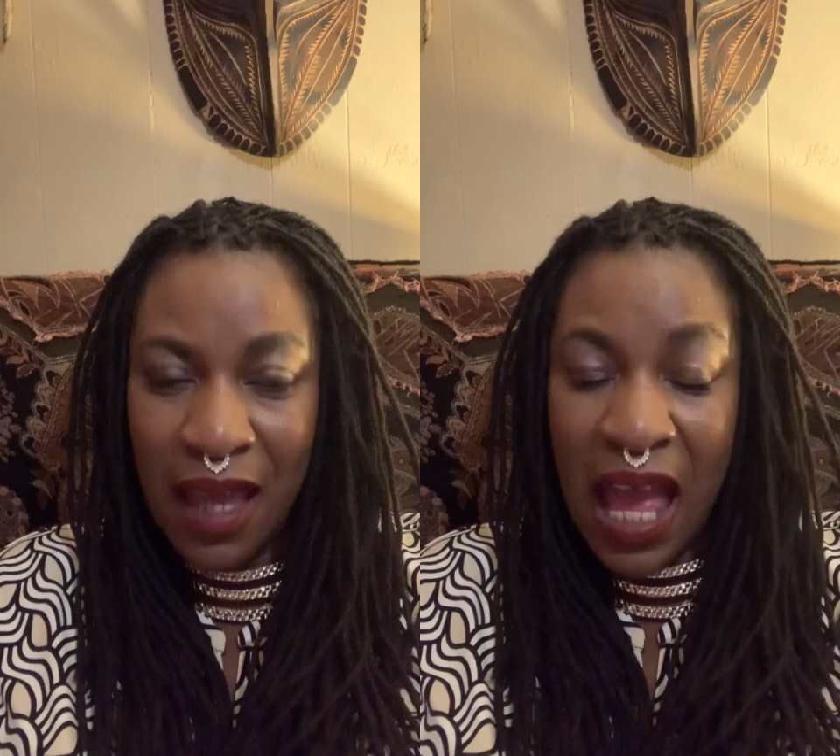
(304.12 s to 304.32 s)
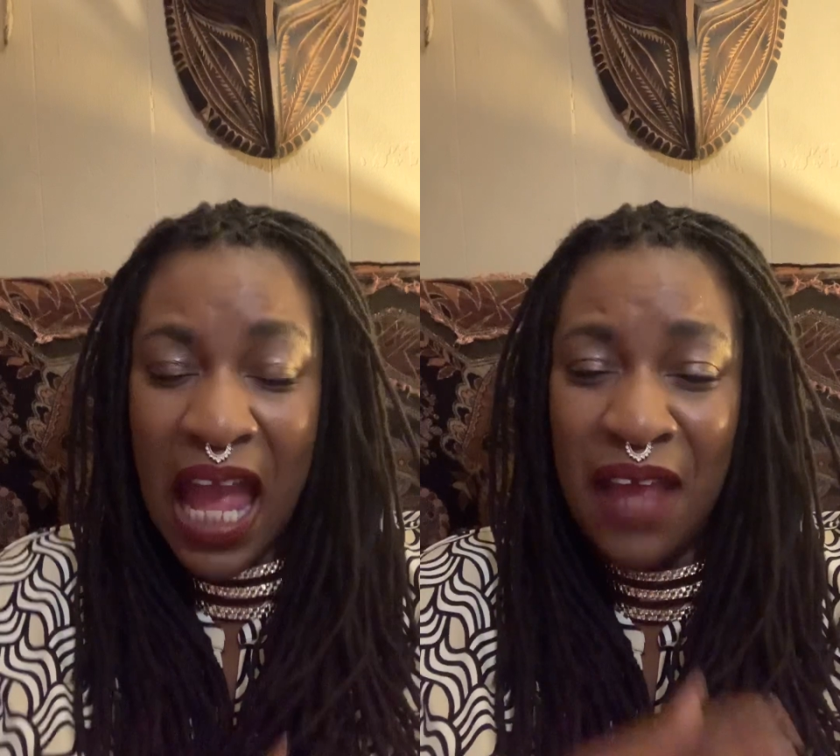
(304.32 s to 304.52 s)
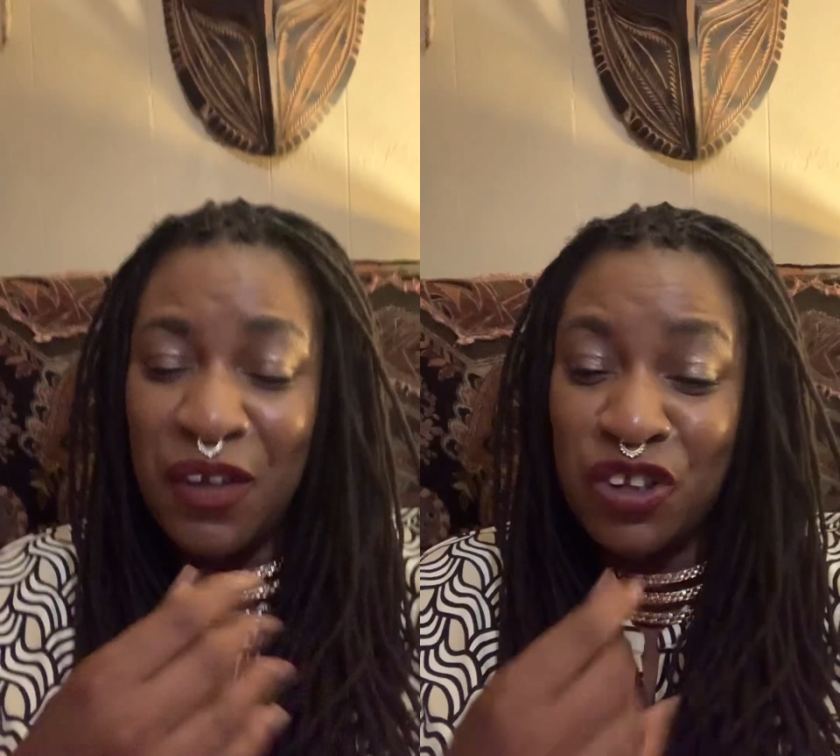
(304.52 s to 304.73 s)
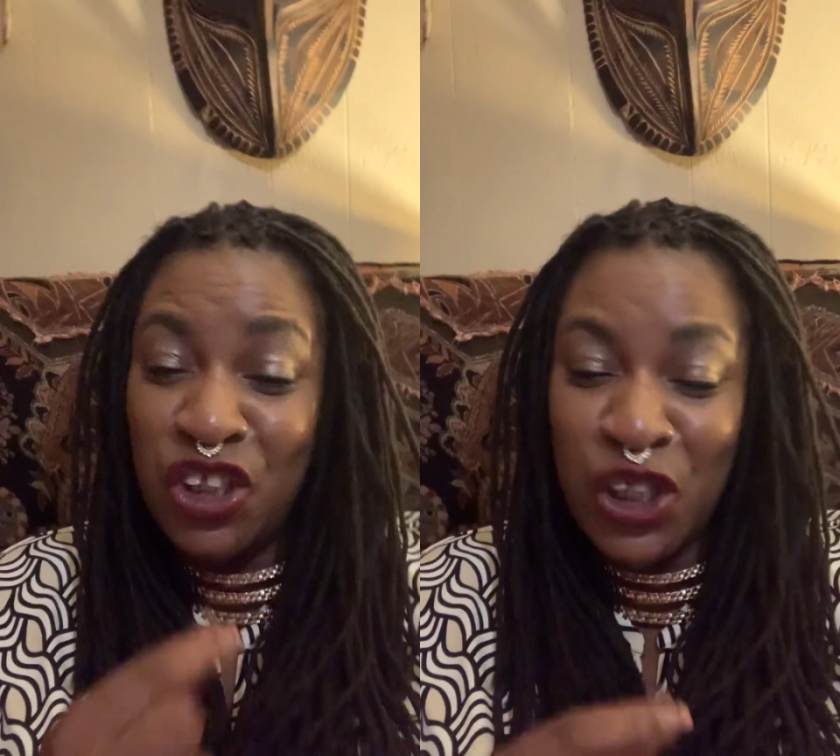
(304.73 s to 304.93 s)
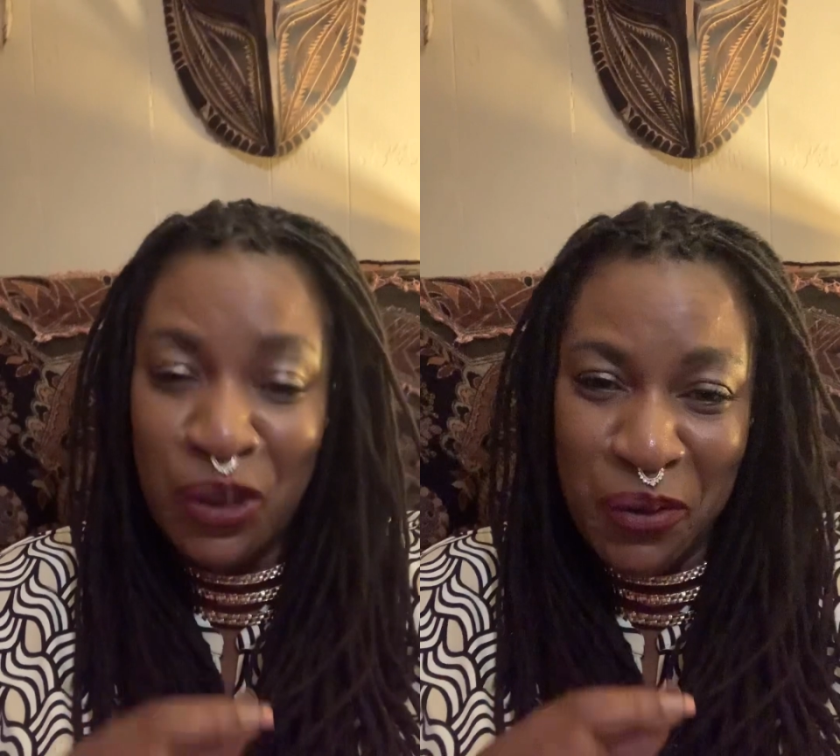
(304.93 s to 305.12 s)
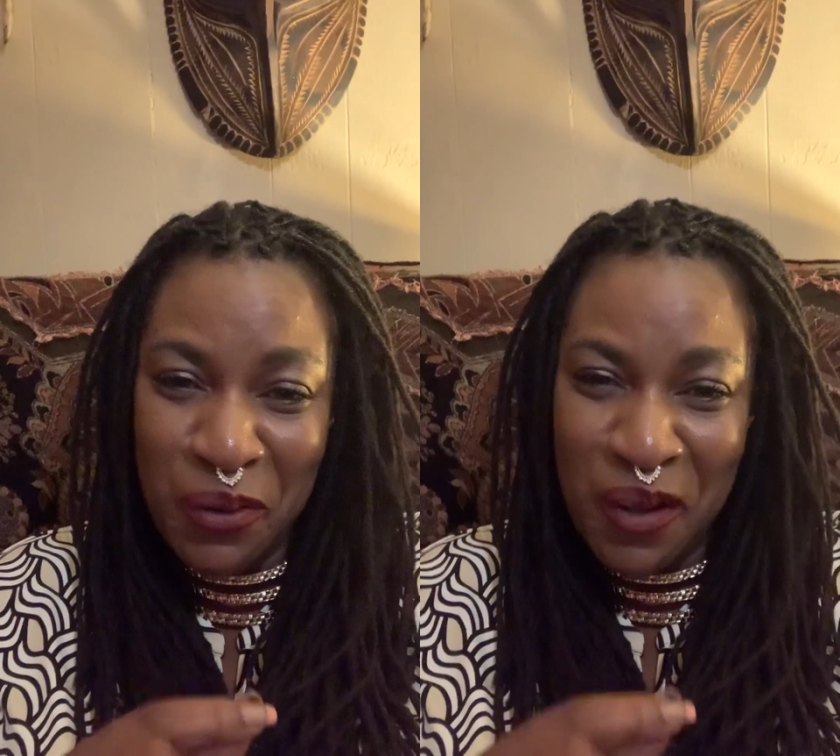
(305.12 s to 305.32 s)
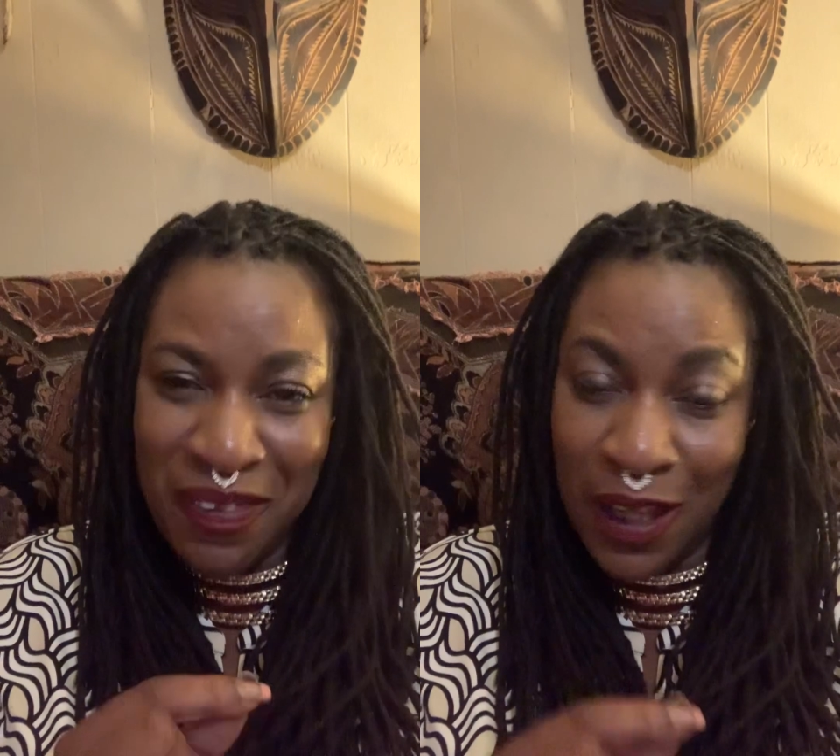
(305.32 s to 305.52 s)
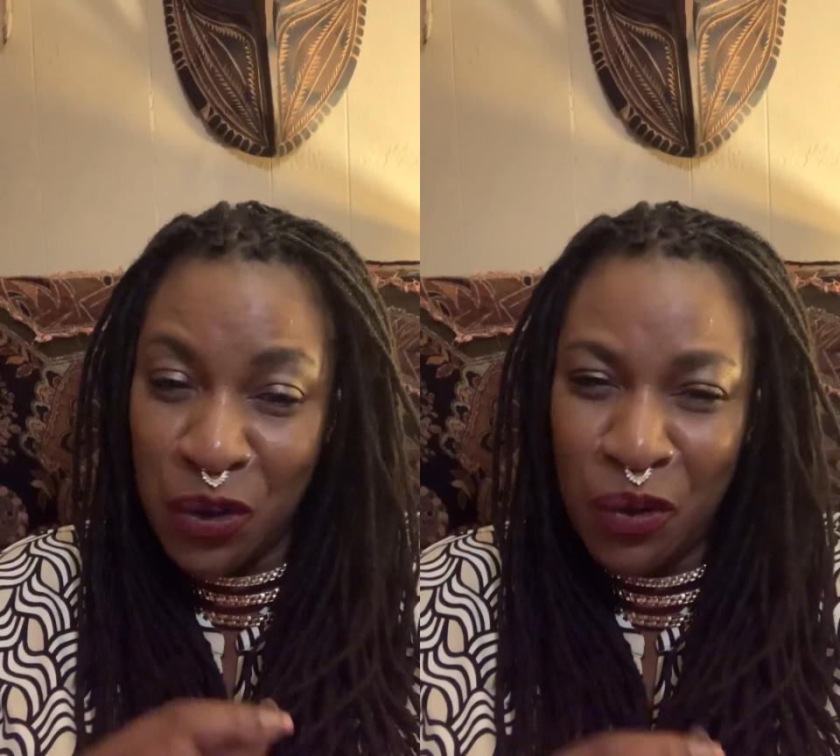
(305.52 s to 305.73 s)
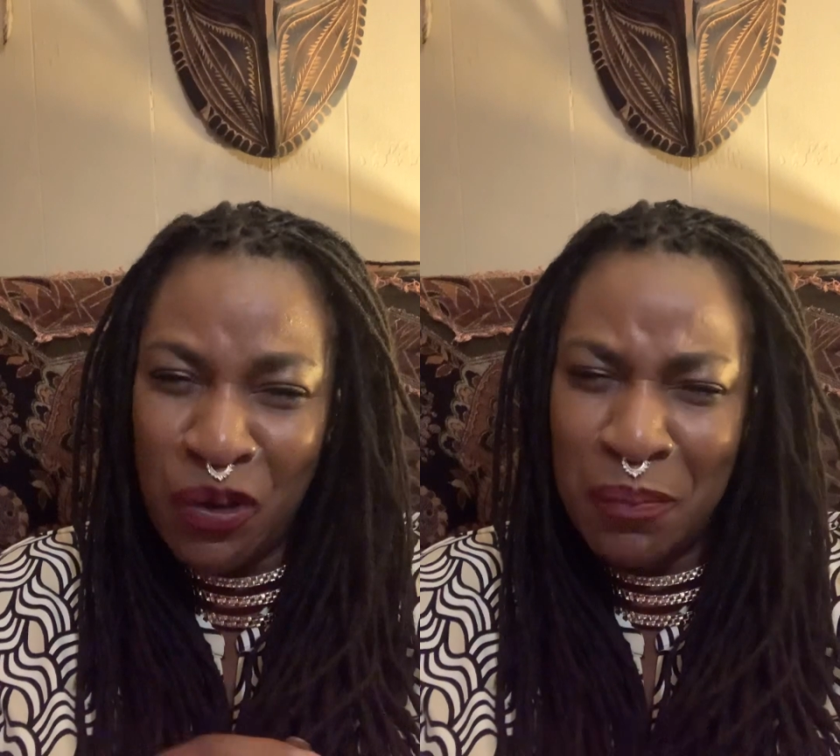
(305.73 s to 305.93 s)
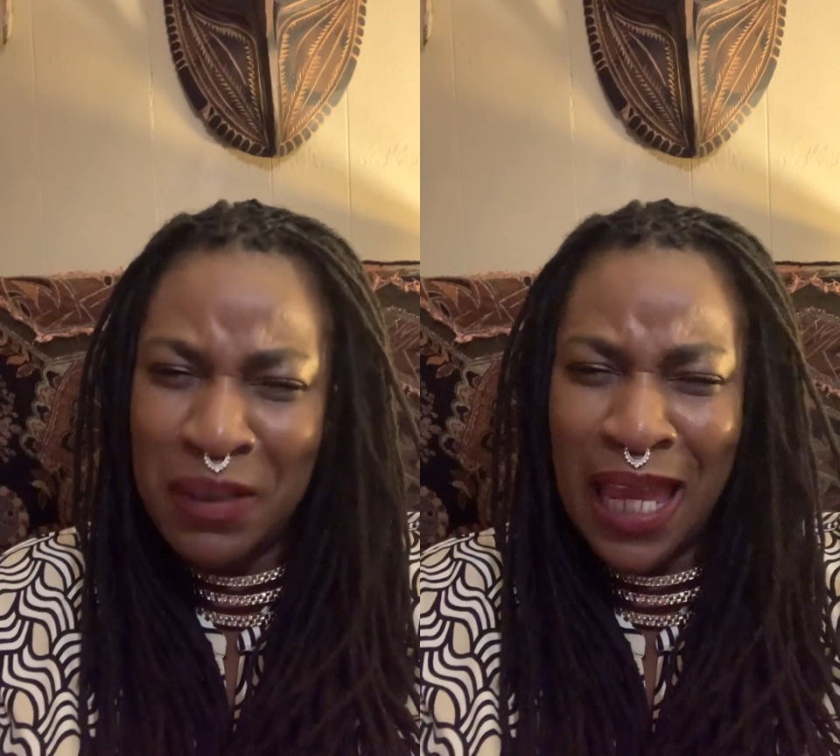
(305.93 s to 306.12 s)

And there's little that you're going to be